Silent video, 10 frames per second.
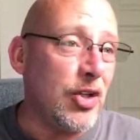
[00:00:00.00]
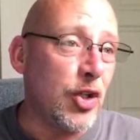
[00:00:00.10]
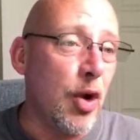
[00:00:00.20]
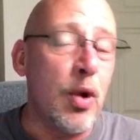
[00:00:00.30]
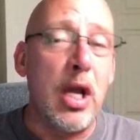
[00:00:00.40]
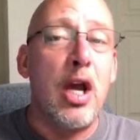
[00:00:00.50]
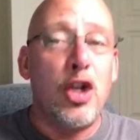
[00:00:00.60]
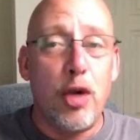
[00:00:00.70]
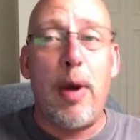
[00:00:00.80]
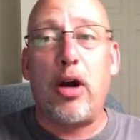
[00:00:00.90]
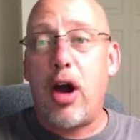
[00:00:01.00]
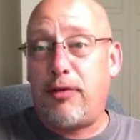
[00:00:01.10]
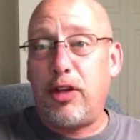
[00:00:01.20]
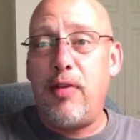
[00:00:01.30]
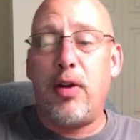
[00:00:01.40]
so you're better
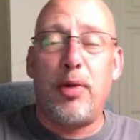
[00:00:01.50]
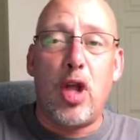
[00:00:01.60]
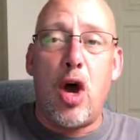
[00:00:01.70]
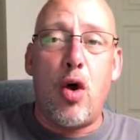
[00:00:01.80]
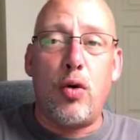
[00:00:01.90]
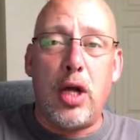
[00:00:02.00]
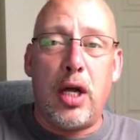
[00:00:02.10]
off leaving them alone.